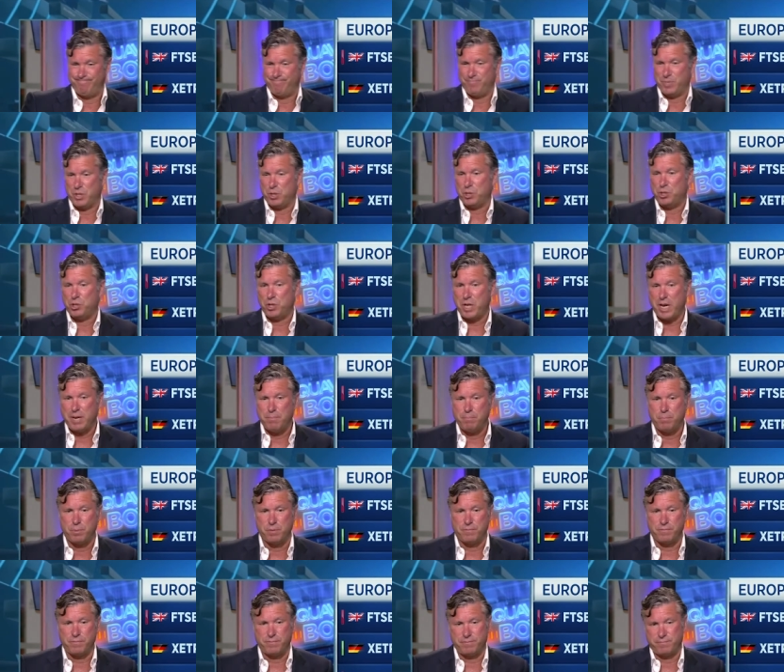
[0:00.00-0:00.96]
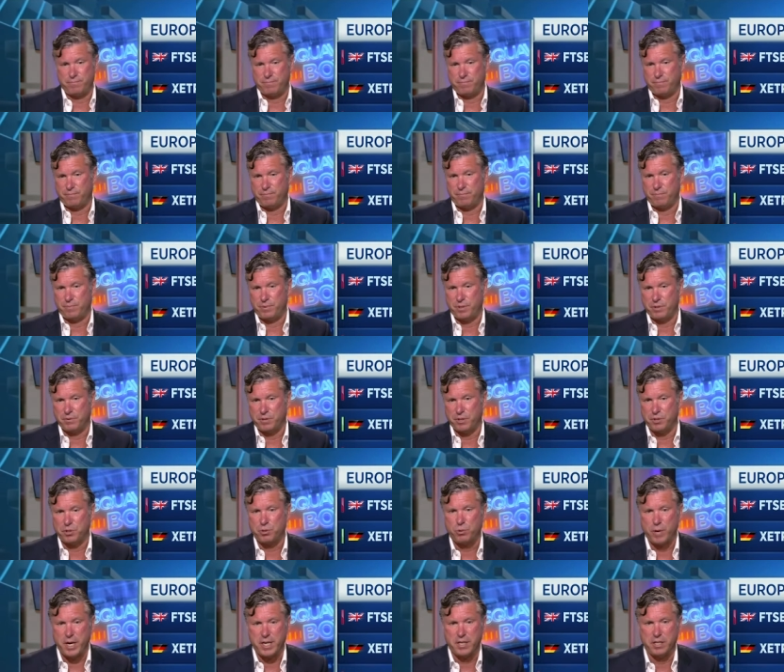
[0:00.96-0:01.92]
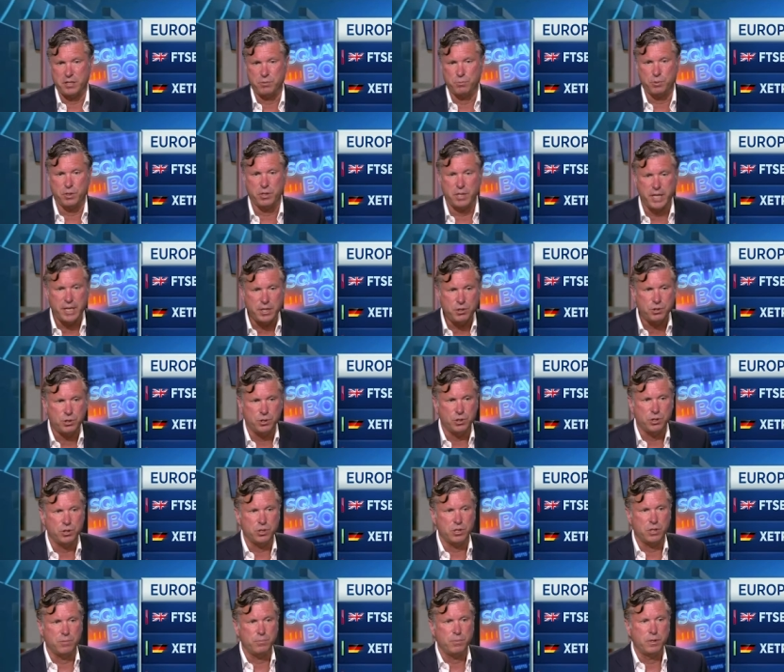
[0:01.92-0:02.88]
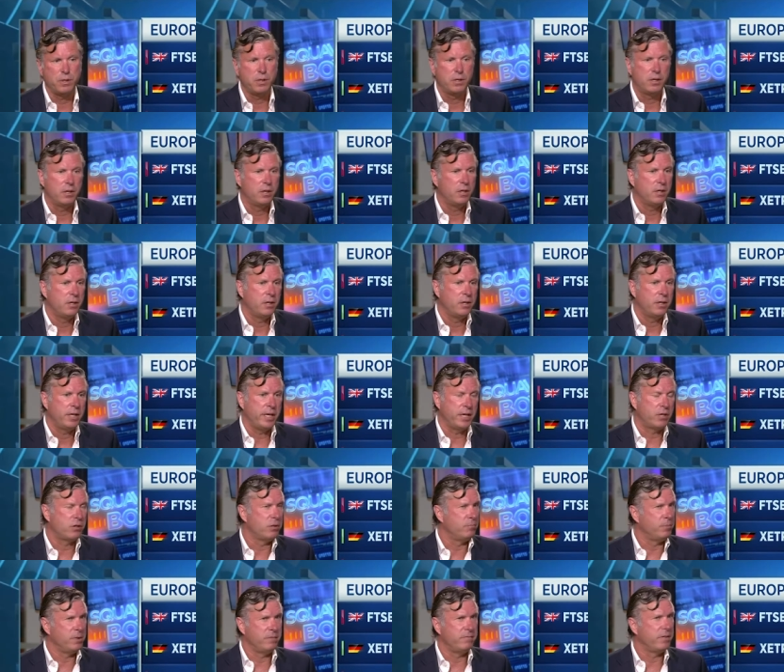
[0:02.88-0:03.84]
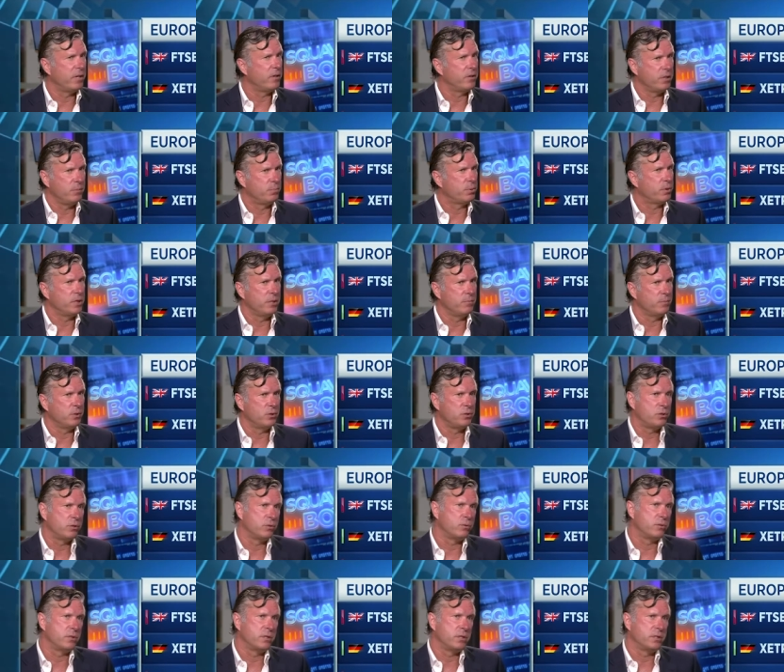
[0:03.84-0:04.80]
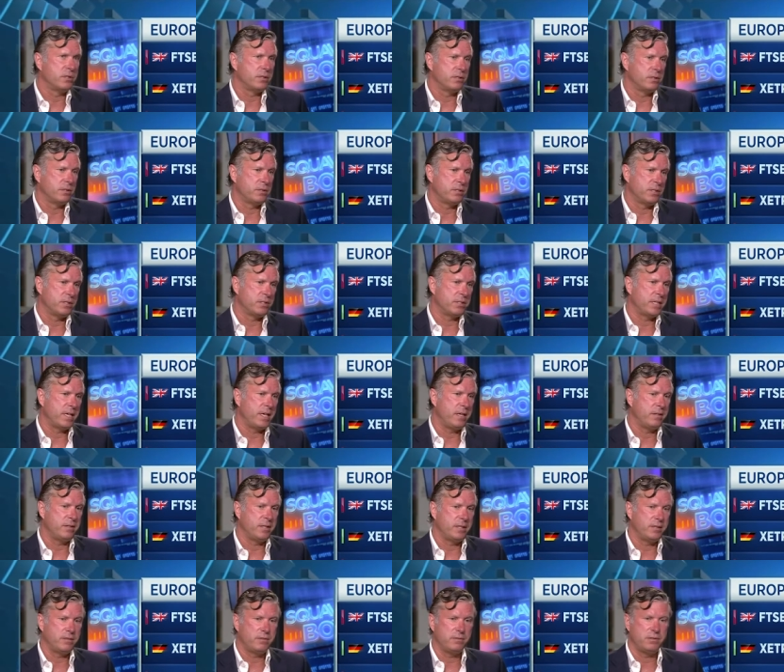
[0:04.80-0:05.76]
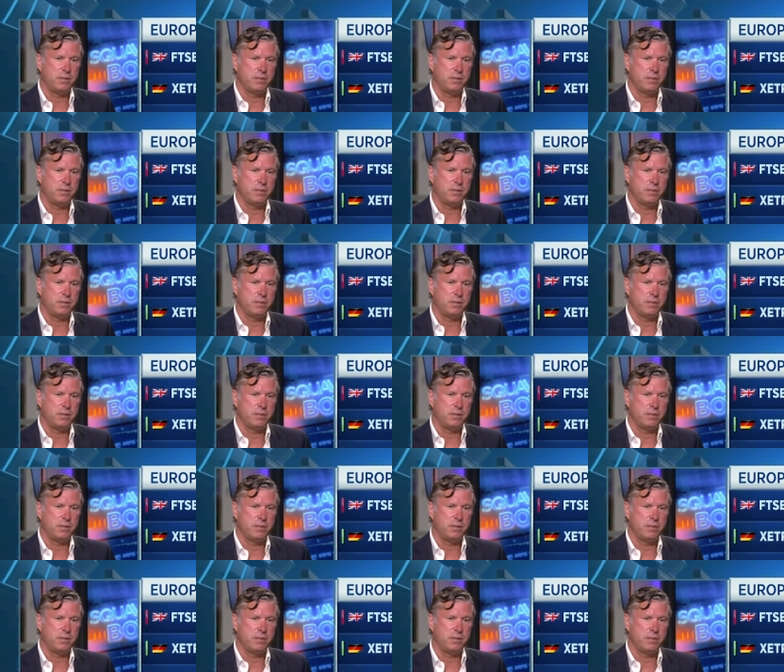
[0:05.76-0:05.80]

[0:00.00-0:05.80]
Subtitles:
shape of the trading relationship, it could be very premature to say that